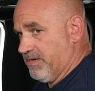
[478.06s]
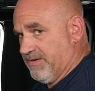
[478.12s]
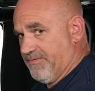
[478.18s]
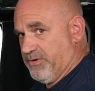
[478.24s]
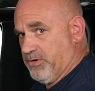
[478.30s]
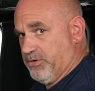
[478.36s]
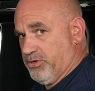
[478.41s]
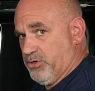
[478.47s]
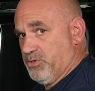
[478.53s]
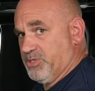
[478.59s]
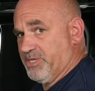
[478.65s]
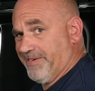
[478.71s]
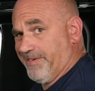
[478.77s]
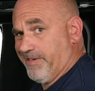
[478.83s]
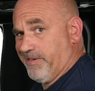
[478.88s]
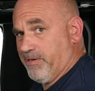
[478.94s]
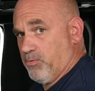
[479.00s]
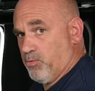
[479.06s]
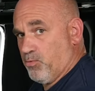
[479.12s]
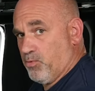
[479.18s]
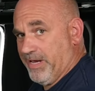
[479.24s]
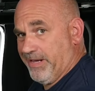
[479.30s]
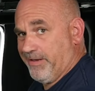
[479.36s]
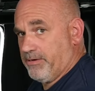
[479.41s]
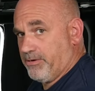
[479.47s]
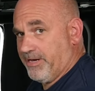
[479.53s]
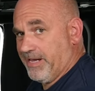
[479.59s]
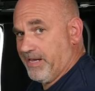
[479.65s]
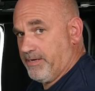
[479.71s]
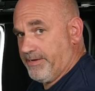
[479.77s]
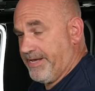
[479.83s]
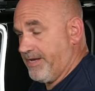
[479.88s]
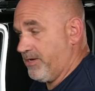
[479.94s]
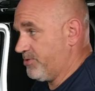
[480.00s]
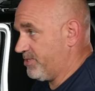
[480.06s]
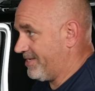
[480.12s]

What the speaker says: if you're using a regular handheld